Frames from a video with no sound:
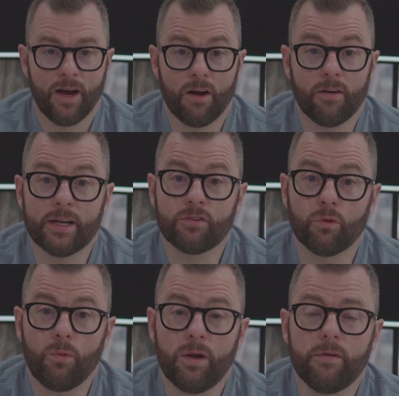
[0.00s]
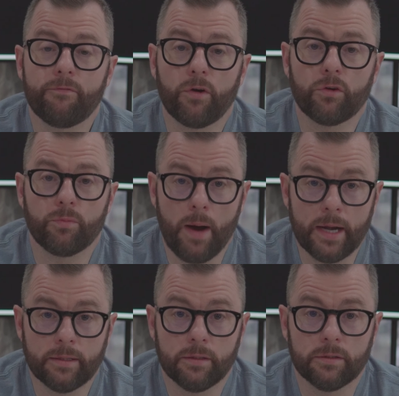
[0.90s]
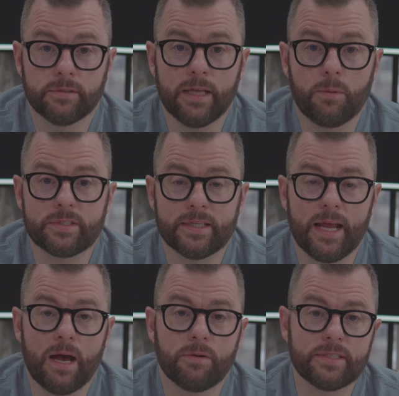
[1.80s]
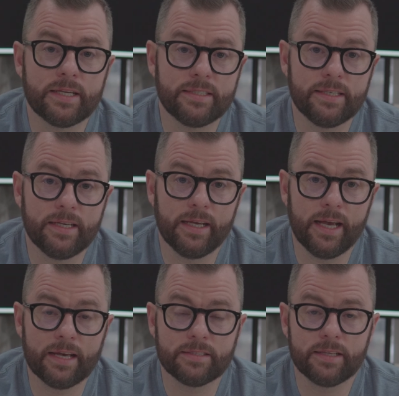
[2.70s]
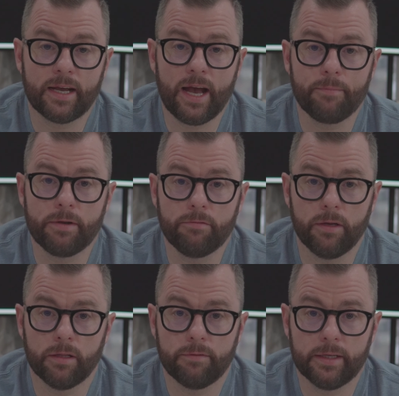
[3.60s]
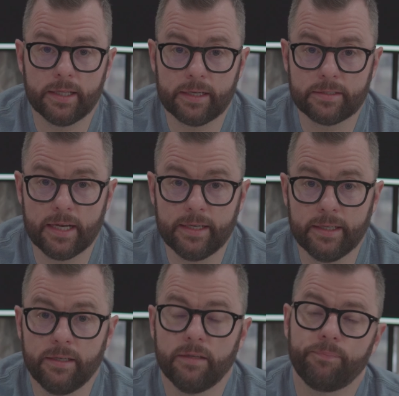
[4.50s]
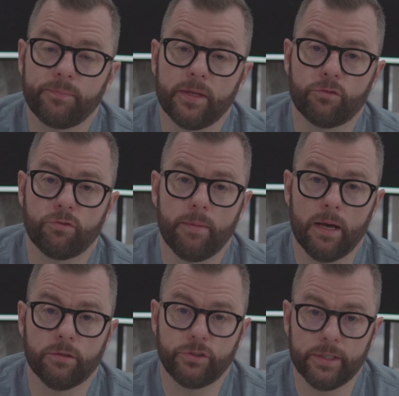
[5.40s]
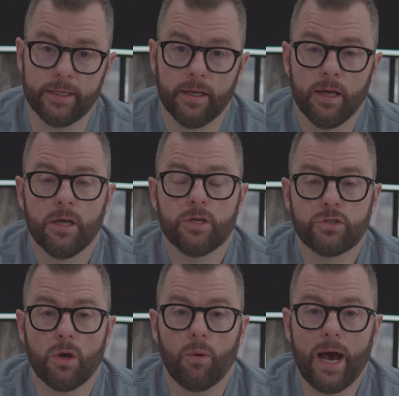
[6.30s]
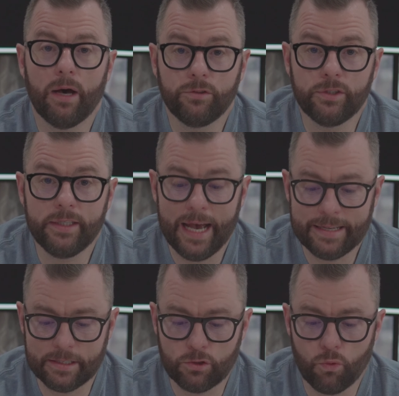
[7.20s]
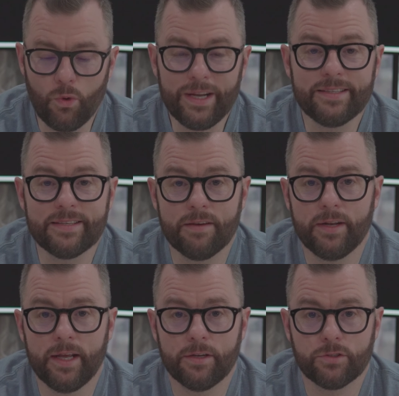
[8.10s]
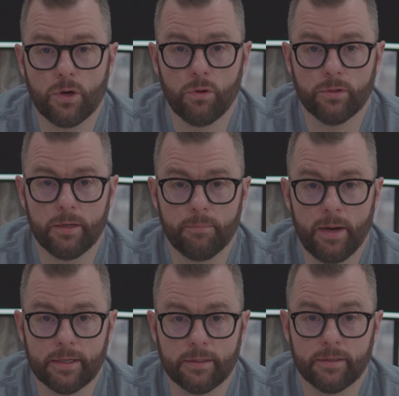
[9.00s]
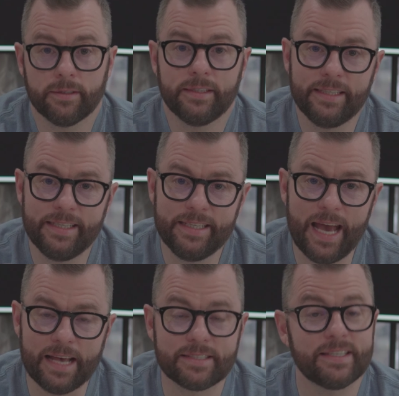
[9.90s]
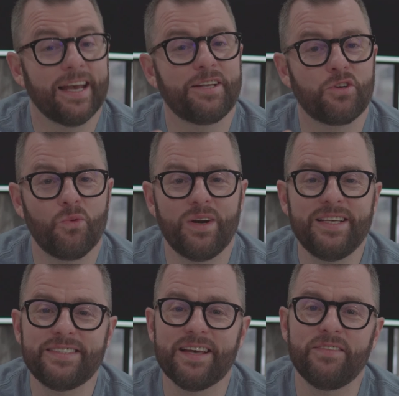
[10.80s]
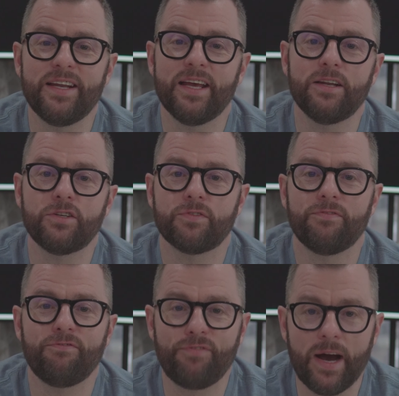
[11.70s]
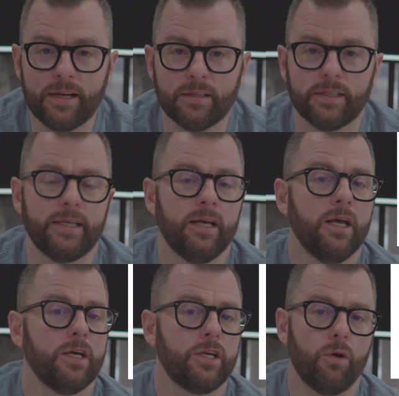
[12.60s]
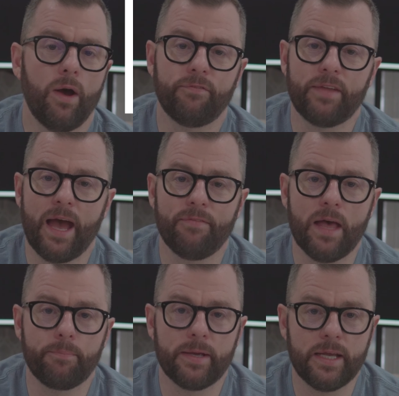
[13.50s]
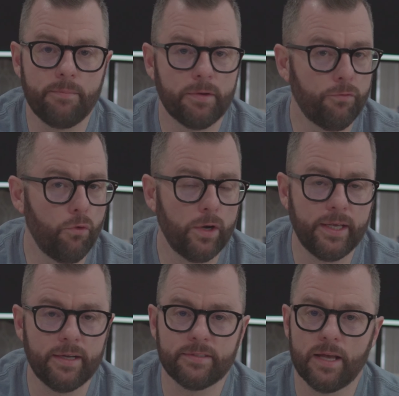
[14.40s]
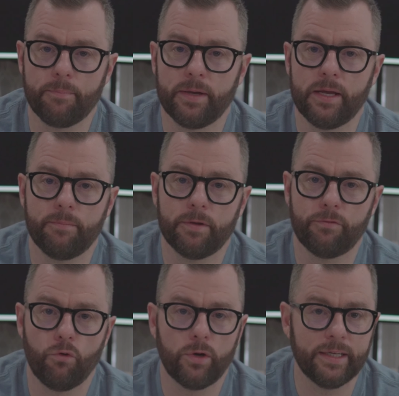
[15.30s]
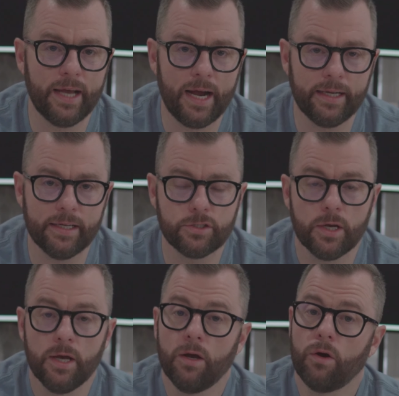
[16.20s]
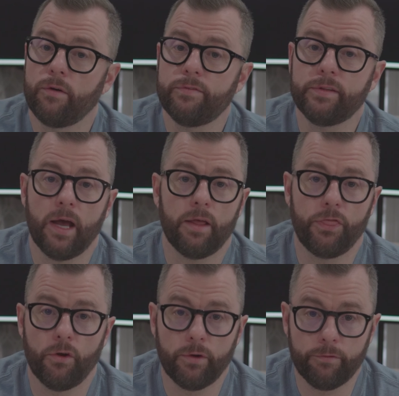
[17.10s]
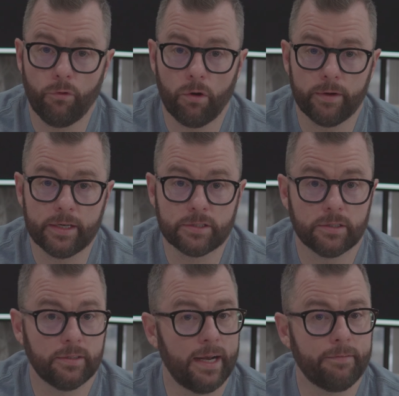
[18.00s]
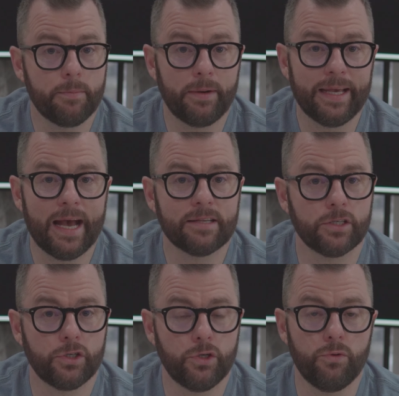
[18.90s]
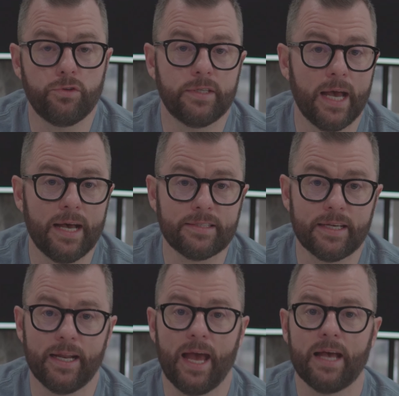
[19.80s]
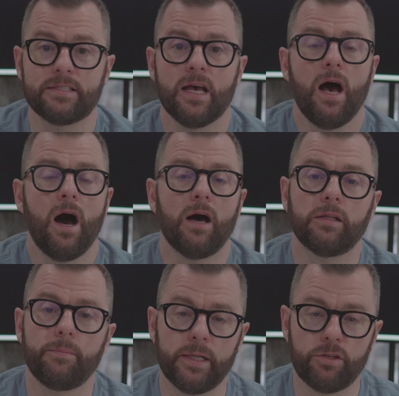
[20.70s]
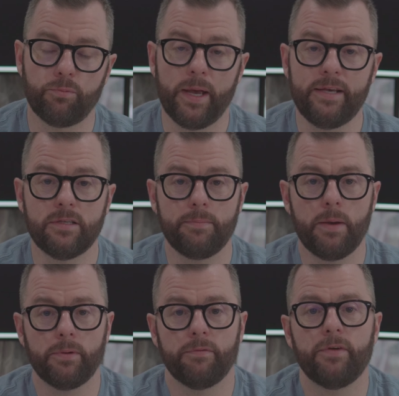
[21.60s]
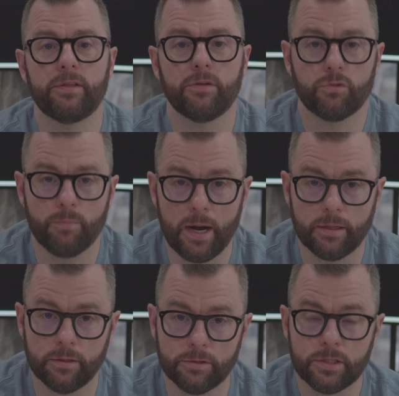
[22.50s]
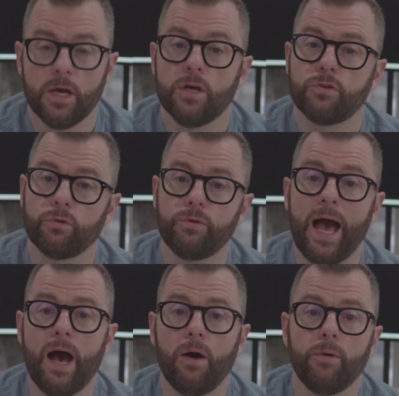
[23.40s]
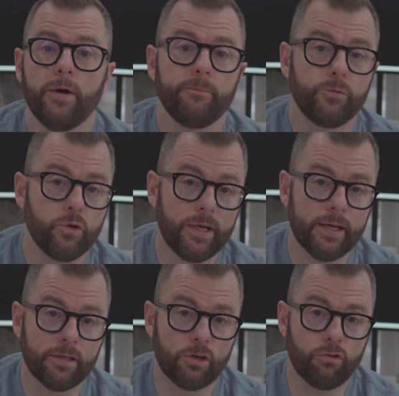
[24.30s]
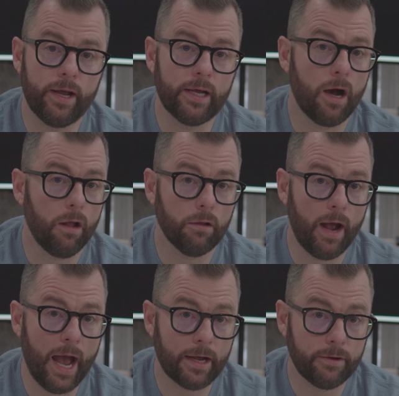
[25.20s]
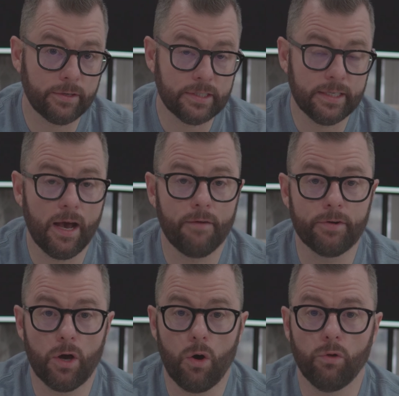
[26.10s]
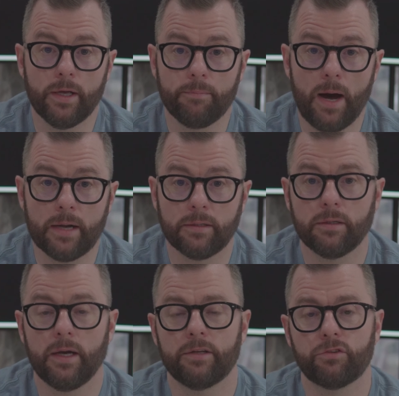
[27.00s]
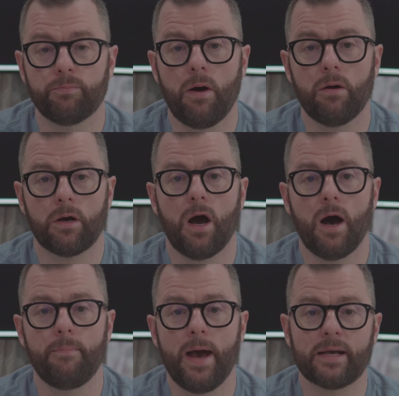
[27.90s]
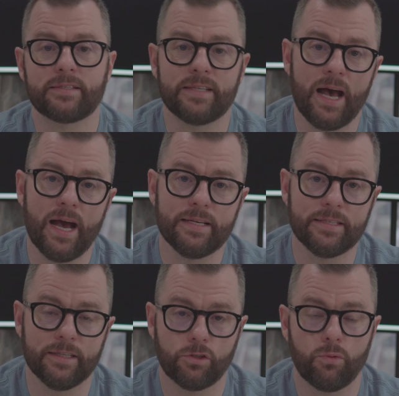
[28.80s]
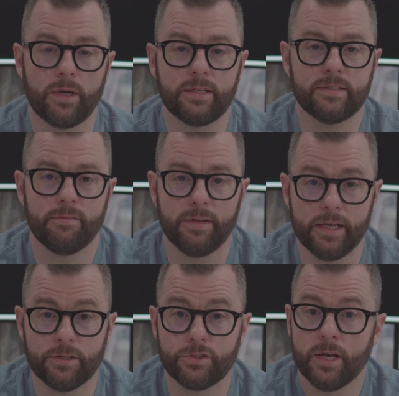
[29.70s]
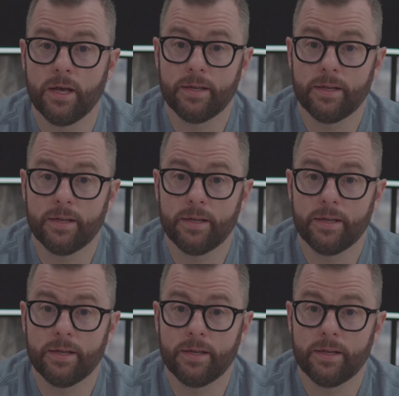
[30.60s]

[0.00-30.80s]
All right, so one of the first monitors that was announced at CES that got me really excited is from LG. So LG has a 27-inch OLED monitor. Yes, a 27-inch. Finally, you don't have to have that behemoth 40-inch, that behemoth 49-inch, or even that 34-inch. Not everybody has a huge desk and has unlimited space to be able to fit those monitors. So now you can get the great color accuracy of an OLED monitor in a small compact size in a 27-inch.